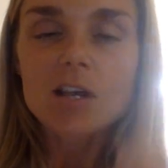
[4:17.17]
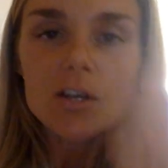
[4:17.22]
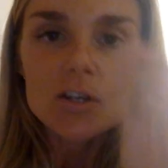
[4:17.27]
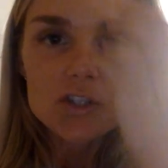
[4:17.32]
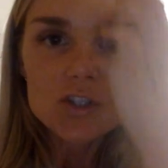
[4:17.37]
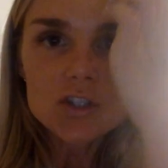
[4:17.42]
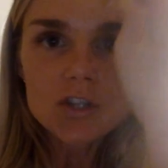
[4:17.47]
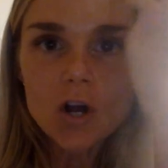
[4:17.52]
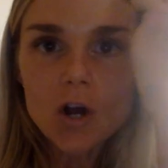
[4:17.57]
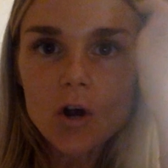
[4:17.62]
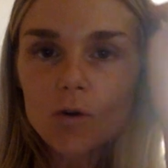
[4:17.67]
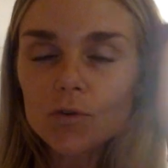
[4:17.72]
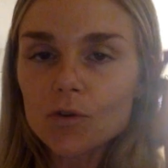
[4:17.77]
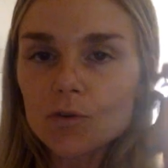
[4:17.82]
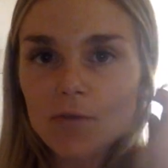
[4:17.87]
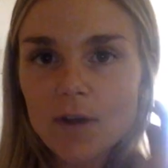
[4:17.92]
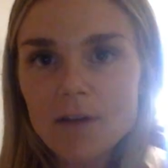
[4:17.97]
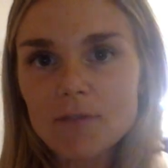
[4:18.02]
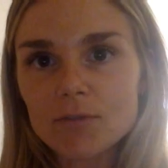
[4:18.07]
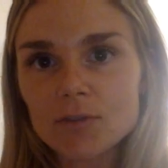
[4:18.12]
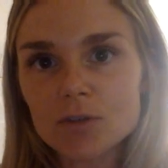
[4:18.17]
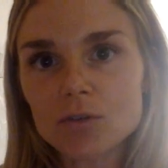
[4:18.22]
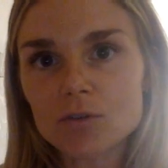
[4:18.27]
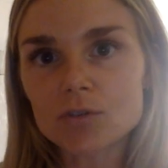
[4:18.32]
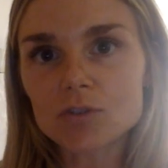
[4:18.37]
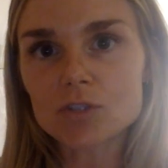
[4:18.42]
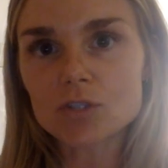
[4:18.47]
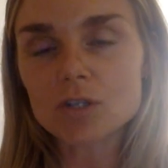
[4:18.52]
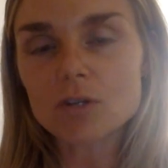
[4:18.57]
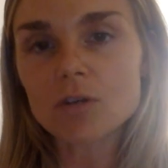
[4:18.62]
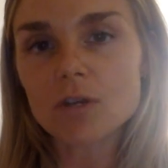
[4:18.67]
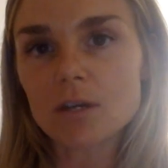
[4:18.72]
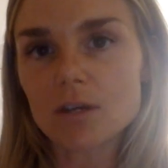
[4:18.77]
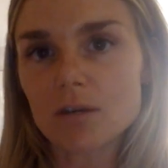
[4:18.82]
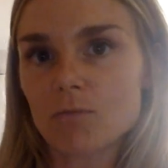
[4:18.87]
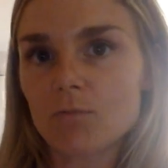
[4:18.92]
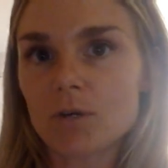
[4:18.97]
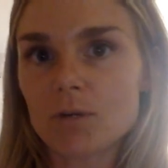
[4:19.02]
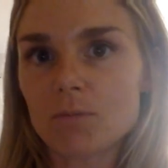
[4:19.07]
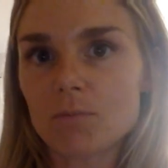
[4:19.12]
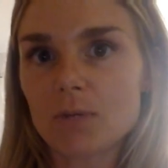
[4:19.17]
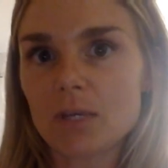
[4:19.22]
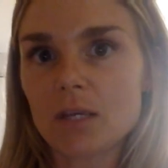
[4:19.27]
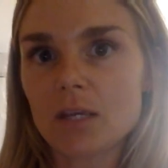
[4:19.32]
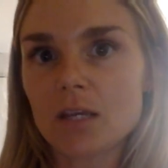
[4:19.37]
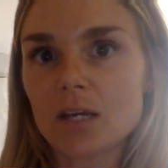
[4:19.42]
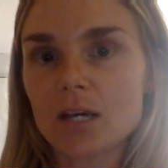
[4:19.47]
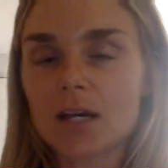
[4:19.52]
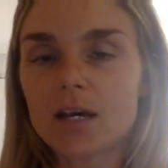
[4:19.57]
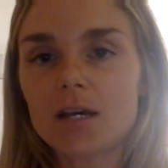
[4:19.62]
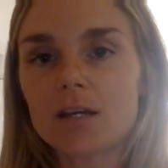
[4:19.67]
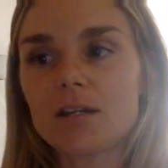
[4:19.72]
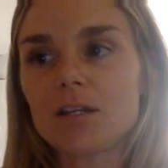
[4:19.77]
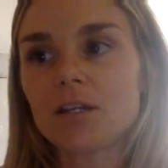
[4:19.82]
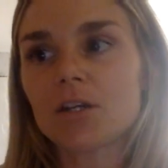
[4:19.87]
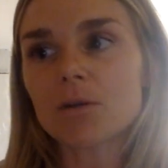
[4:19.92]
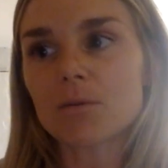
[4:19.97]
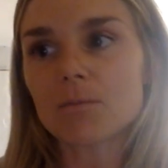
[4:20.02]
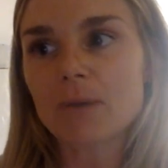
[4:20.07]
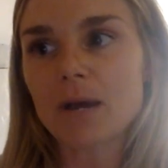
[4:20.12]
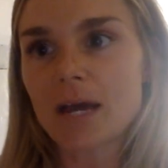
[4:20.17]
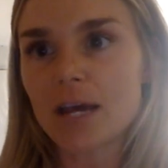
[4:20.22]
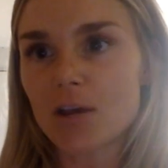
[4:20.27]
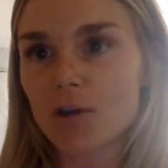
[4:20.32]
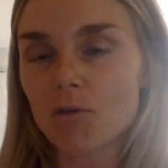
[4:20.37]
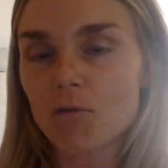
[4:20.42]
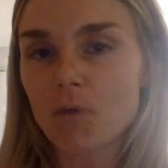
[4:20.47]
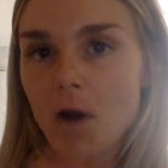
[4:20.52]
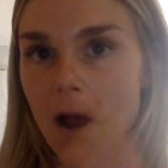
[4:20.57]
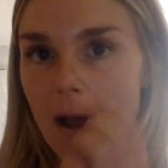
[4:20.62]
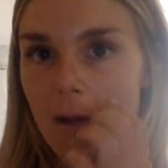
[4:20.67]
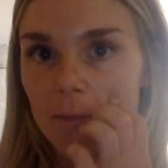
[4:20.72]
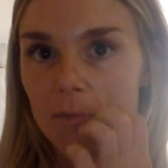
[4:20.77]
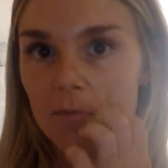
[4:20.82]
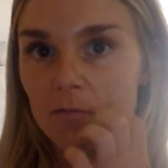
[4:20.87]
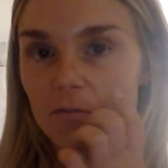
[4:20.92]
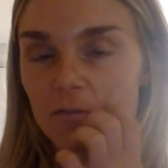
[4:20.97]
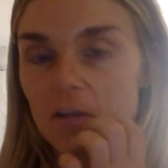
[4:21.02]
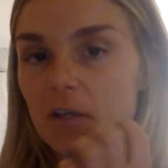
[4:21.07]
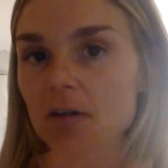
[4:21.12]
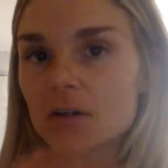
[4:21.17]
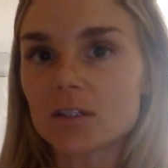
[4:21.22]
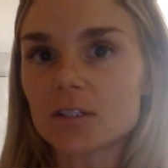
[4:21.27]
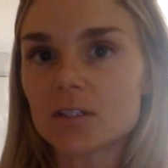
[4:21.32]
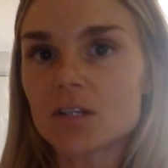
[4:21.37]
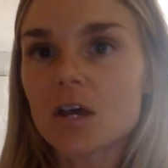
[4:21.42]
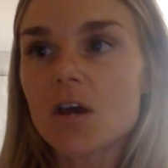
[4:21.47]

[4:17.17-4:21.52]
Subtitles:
So the refuge, it would be a nearby crop field.